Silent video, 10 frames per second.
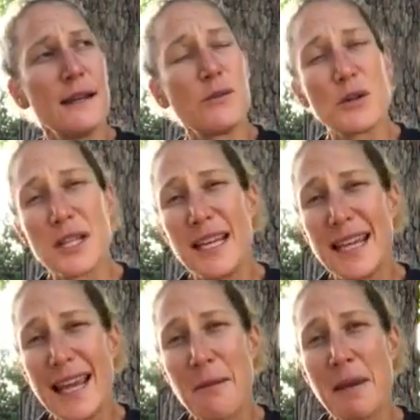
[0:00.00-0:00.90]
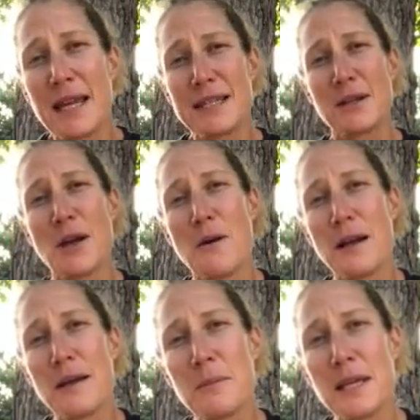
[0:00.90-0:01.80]
Unfortunately, he can't make it to
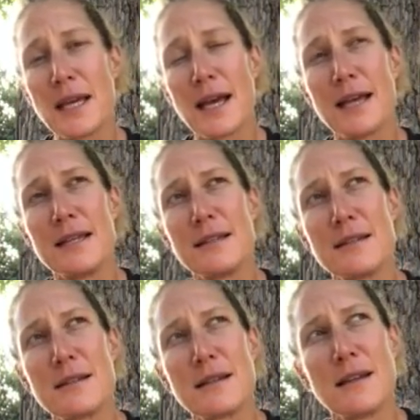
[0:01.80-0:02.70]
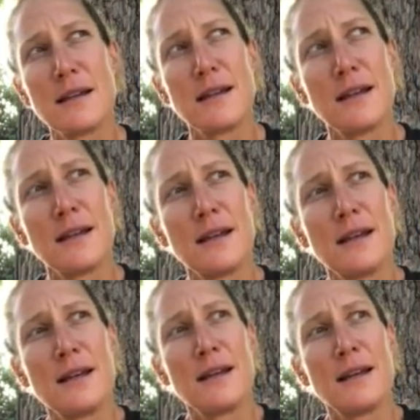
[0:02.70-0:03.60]
Kona because
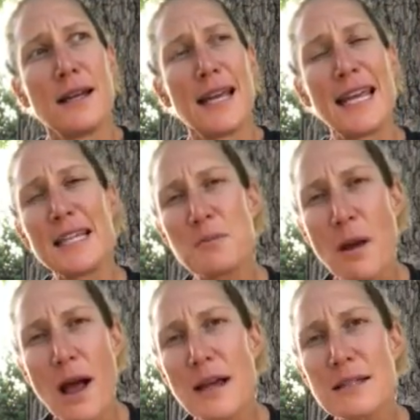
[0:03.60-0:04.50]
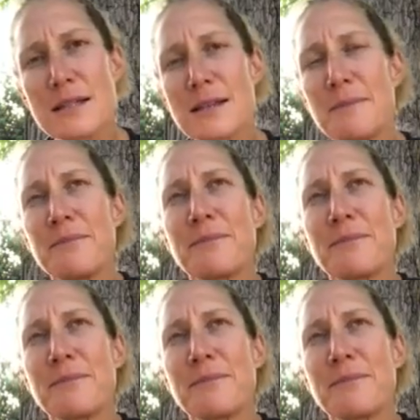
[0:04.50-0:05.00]
his boss's